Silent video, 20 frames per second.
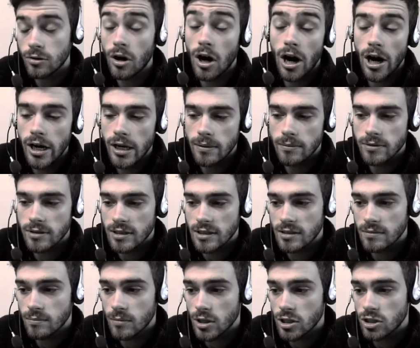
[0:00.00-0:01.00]
items
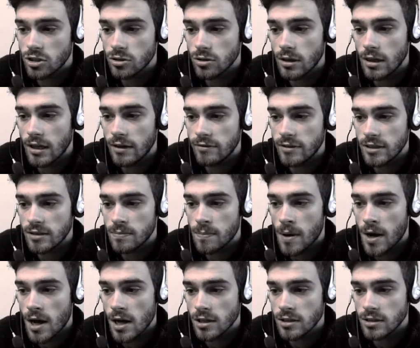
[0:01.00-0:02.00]
as much to the left as
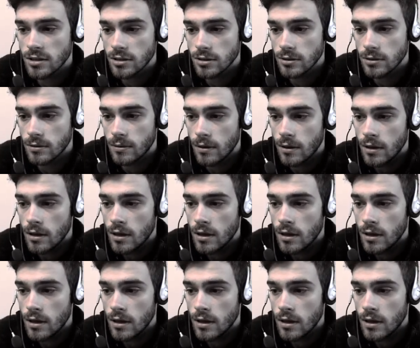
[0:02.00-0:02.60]
possible.